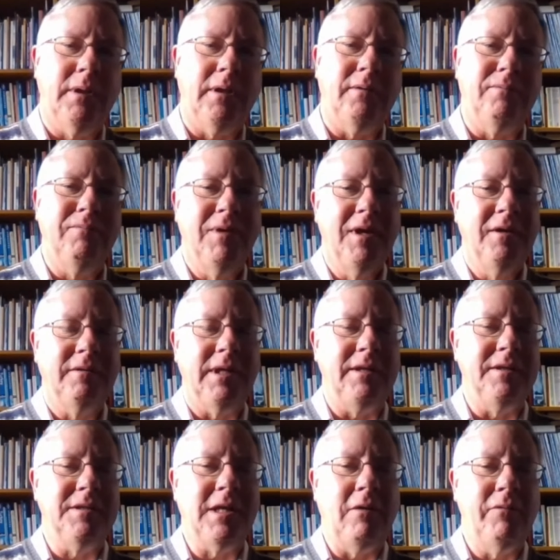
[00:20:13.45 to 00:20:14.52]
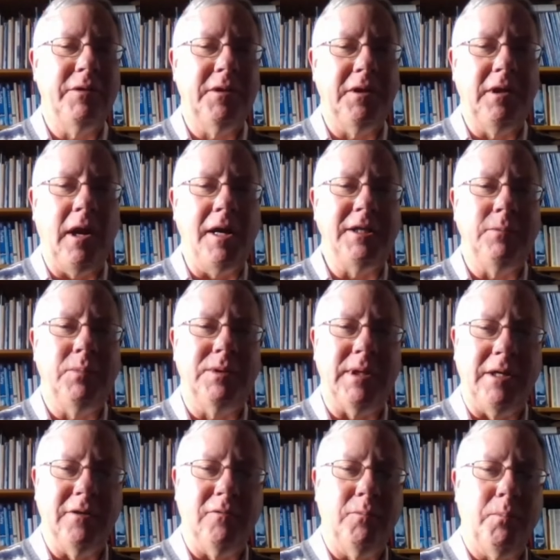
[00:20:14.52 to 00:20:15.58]
They discovered that
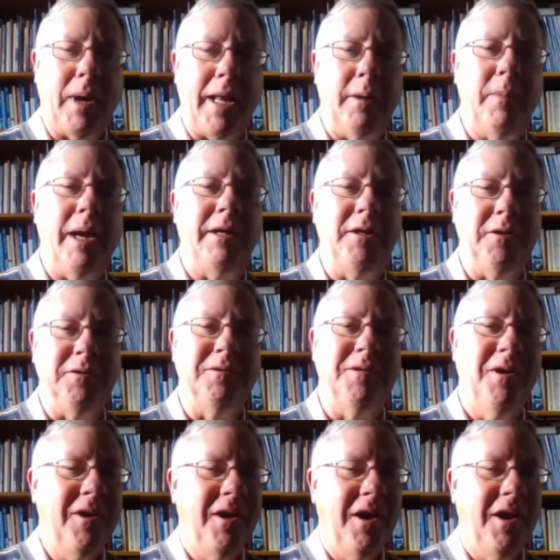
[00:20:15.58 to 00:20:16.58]
90% of Panamanians